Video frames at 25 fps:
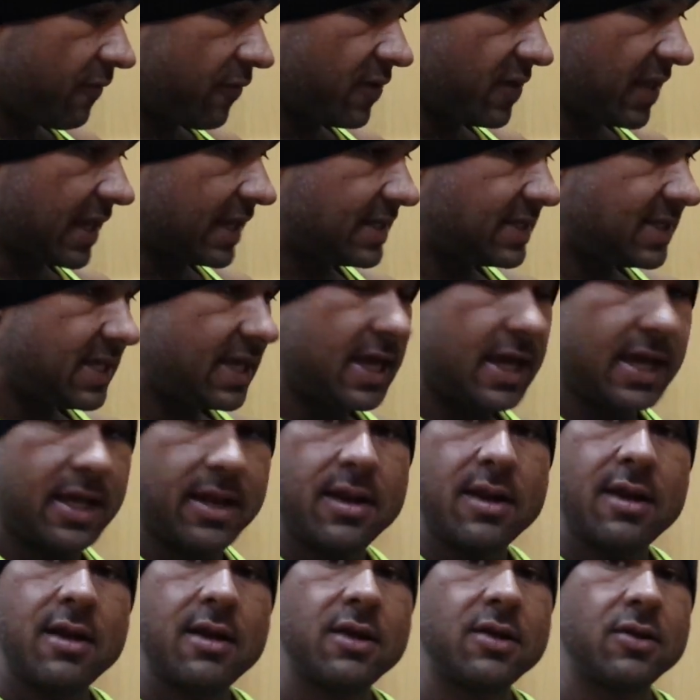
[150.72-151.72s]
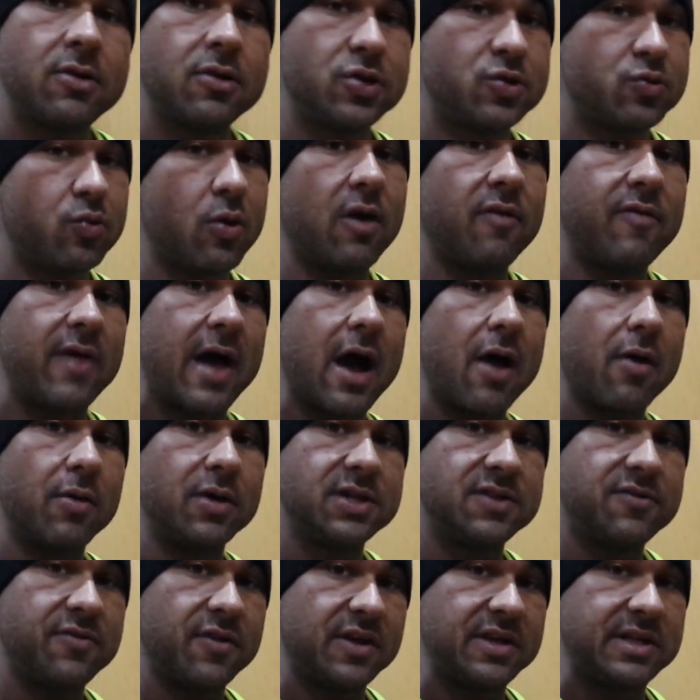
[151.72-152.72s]
for like 10 or 12
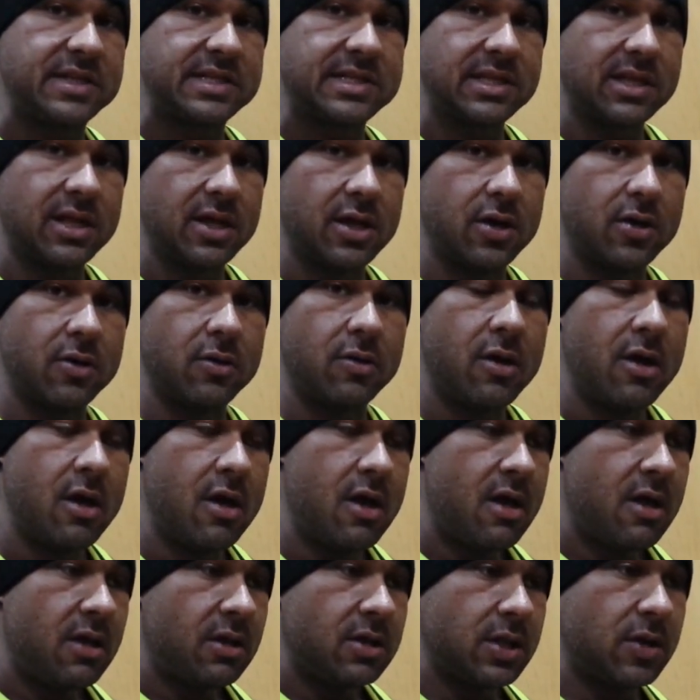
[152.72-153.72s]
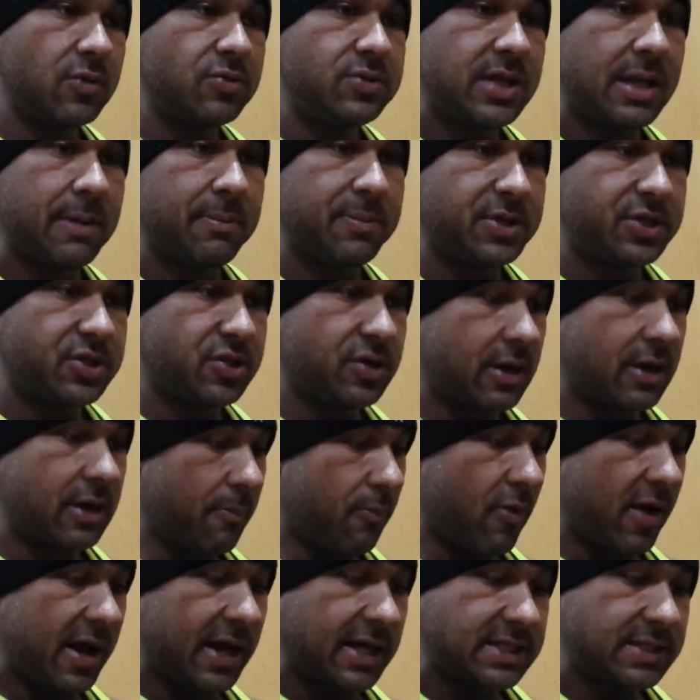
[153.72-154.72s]
hours. Very slow, low temperature, and it
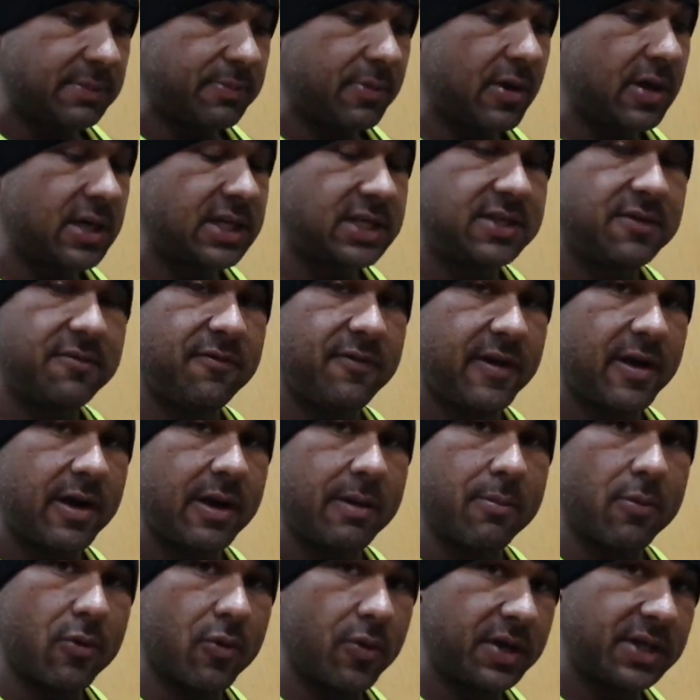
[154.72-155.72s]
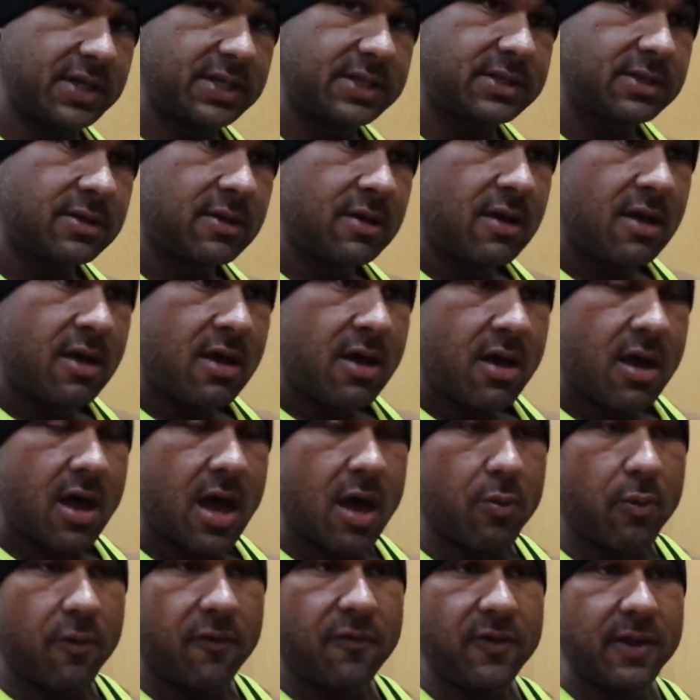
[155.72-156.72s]
breaks apart. It's very moist.
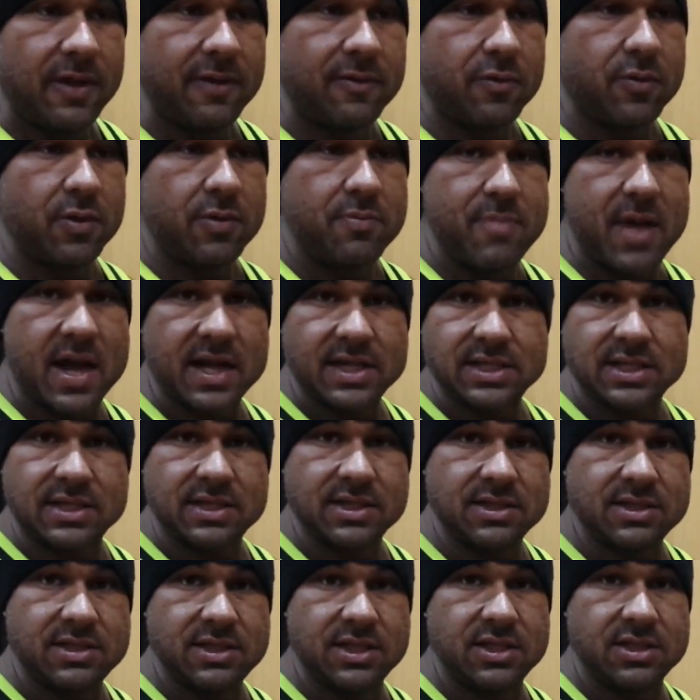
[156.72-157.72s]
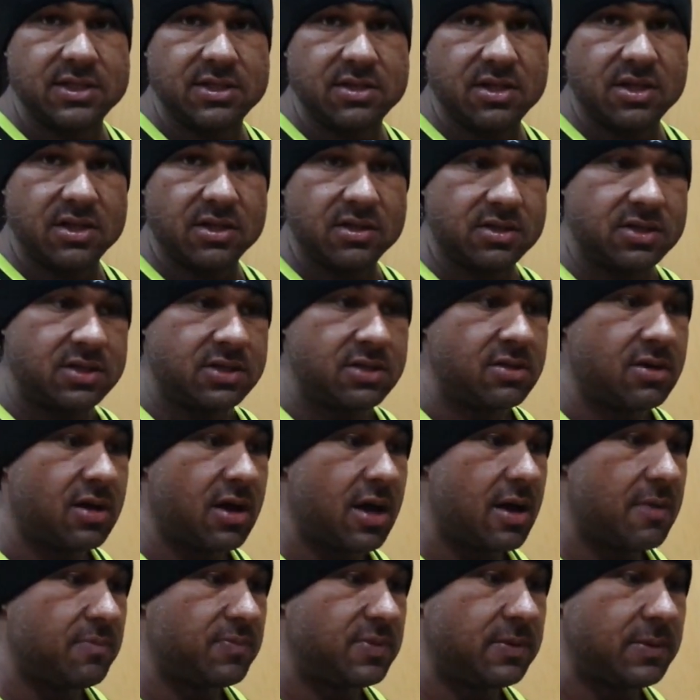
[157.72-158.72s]
We'll flavor it with Mexican seasonings,
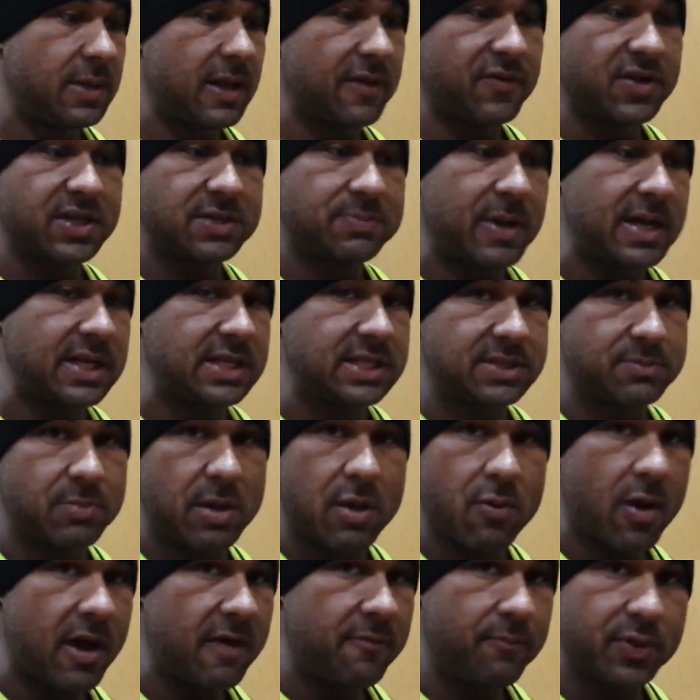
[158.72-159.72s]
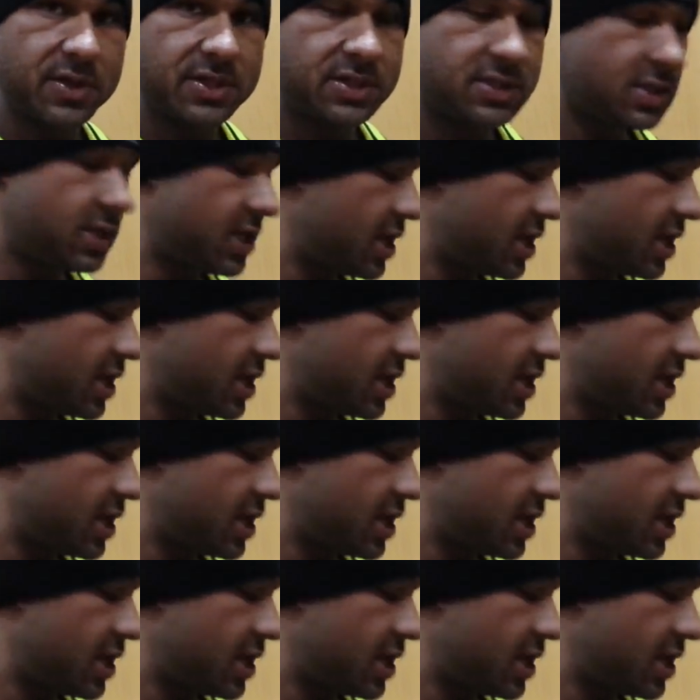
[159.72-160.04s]
different spices my wife puts